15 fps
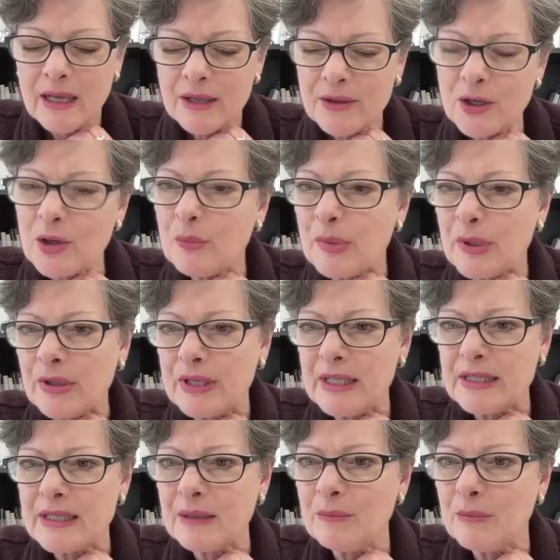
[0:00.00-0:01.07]
their ability
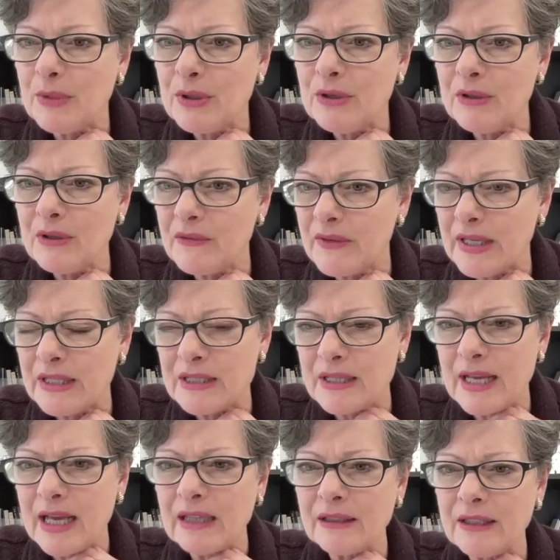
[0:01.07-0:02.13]
to move into
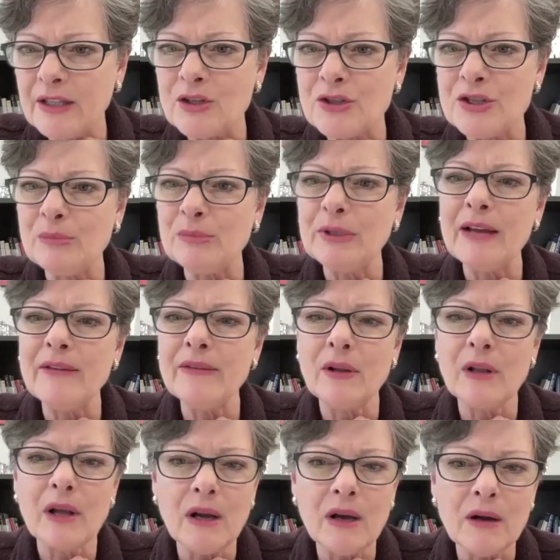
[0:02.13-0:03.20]
that leadership level.
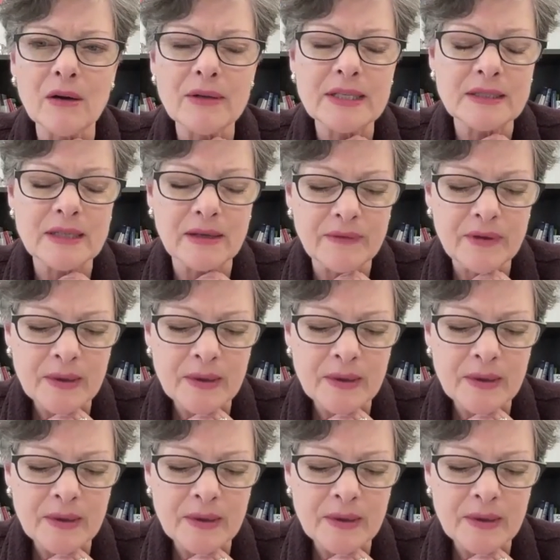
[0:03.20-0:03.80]
I always have